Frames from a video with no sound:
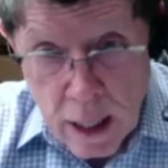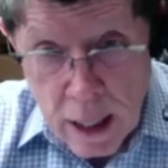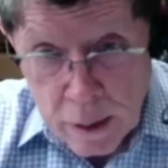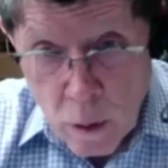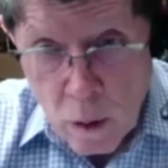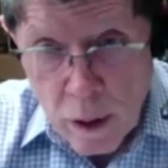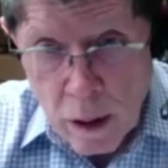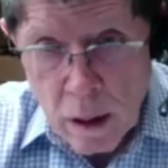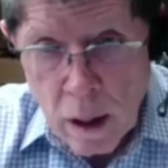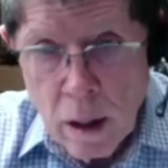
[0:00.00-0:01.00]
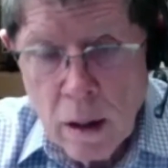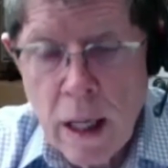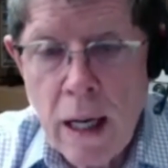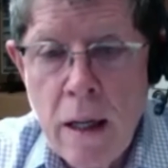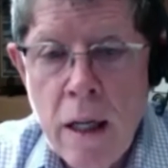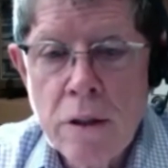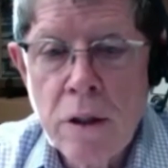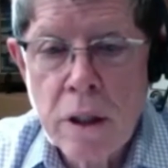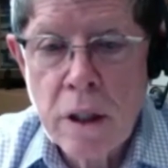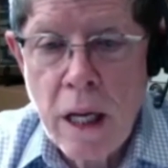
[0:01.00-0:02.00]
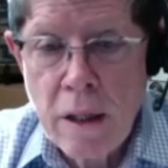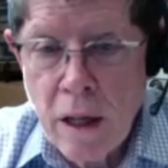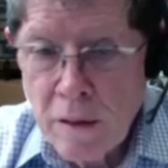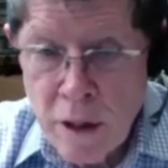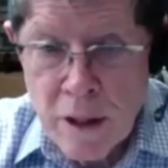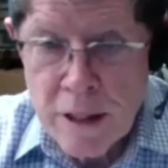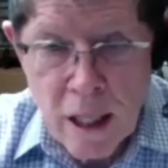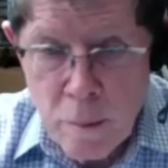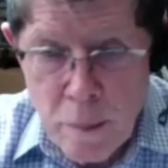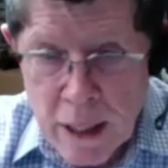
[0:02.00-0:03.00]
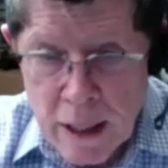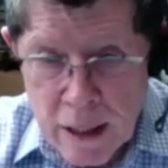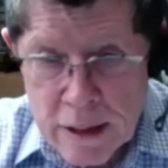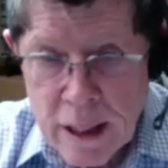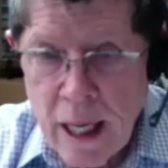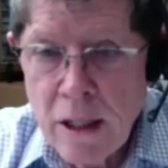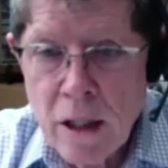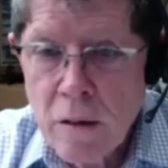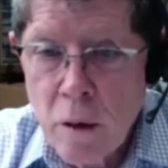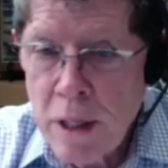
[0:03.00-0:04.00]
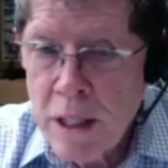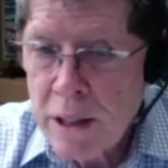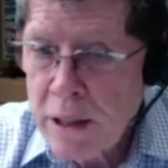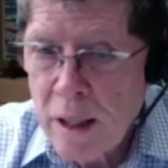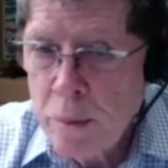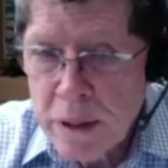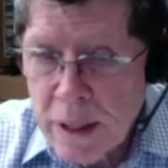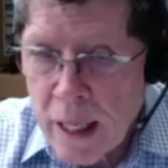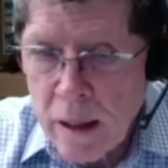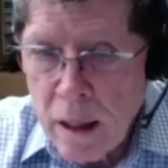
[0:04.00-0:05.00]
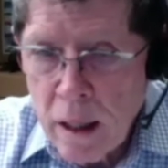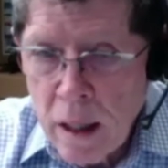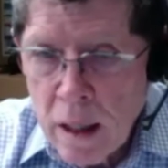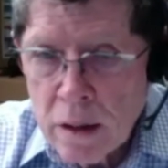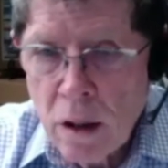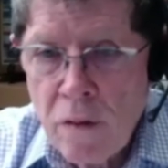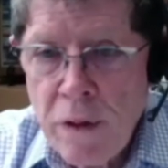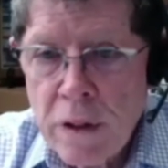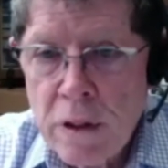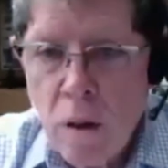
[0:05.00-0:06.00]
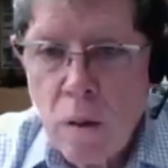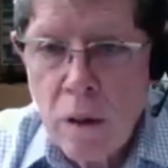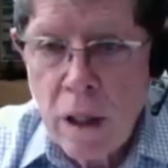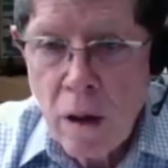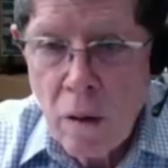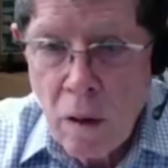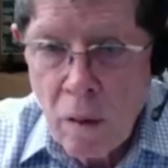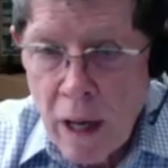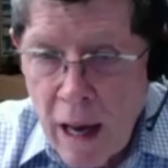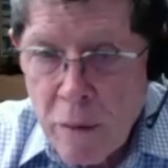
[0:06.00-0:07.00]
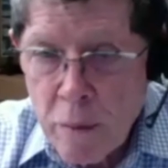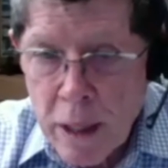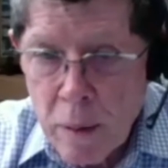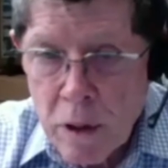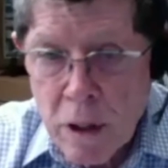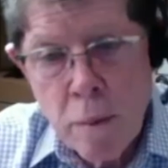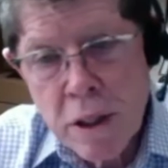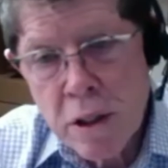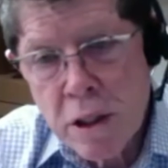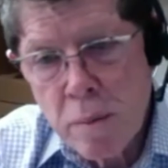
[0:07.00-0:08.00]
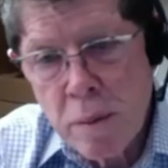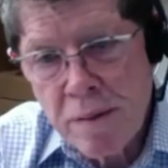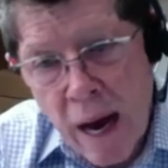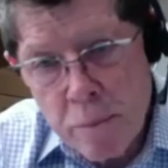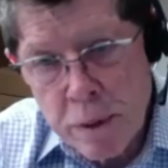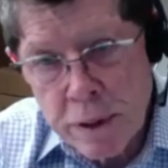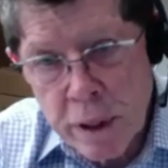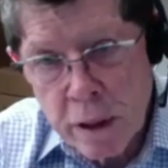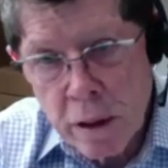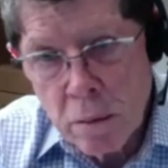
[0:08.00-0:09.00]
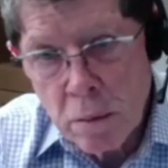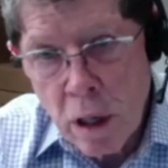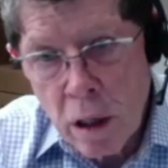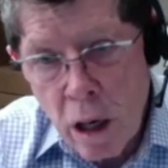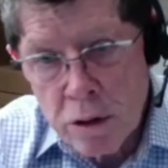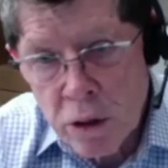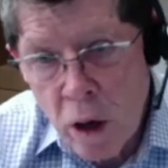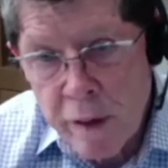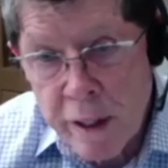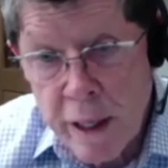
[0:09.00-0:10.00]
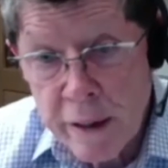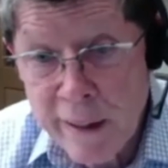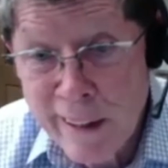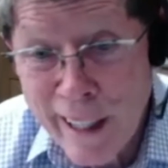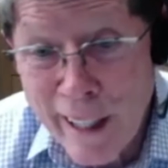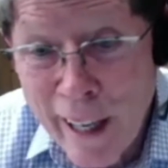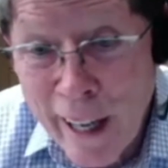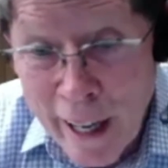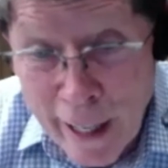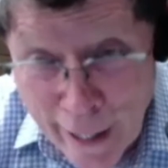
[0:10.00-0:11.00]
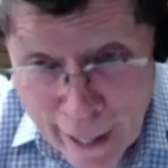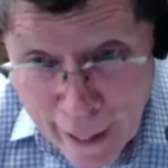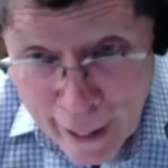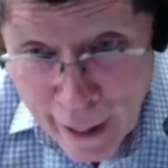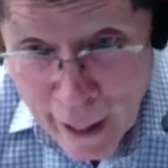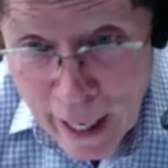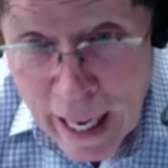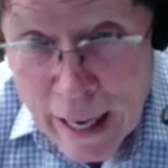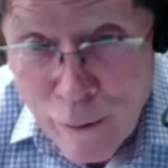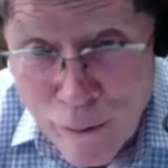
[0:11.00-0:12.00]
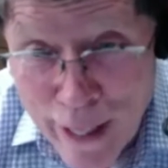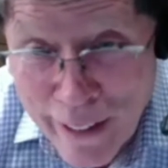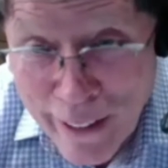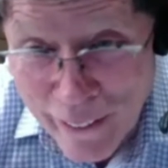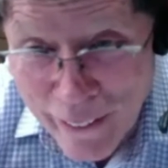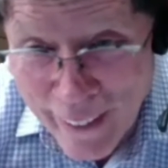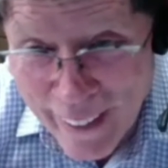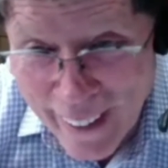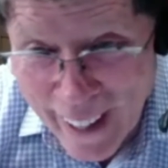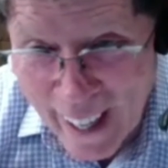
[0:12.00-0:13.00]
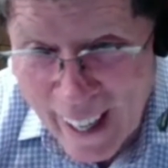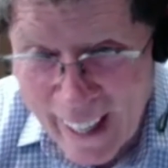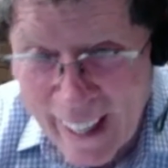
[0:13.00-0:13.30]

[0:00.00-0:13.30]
at quota, okay, so you're, and you could sell a million, let's say, your commission is 10%. So if you sold, you know, only half a million, well, your commission should be 5%. And you go, well, I'll starve to death. And you say, yeah, and me too okay?